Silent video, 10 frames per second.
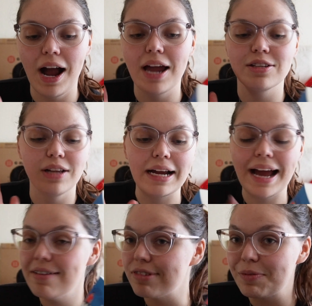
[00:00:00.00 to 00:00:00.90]
I
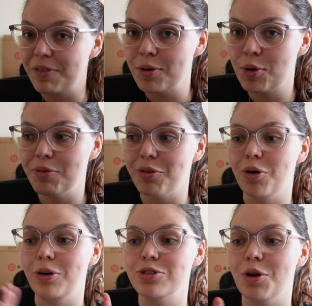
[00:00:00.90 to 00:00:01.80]
have read from her
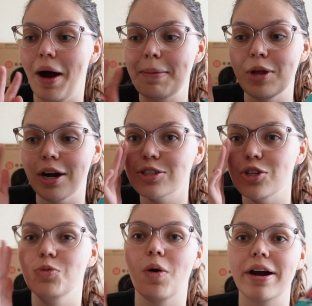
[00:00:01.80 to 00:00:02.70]
before, so I'm not
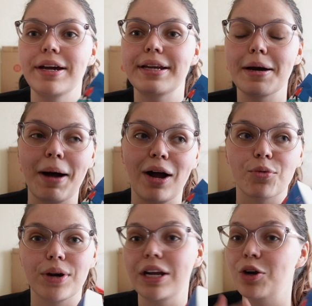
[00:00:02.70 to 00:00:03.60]
too worried about
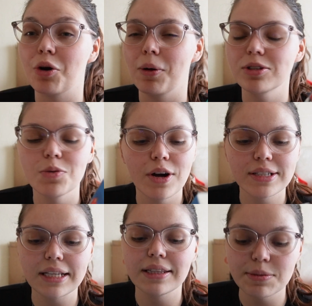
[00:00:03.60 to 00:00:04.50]
reading her older works
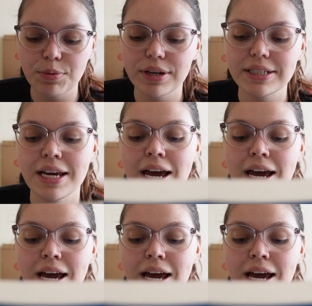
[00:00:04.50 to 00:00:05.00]
at this point.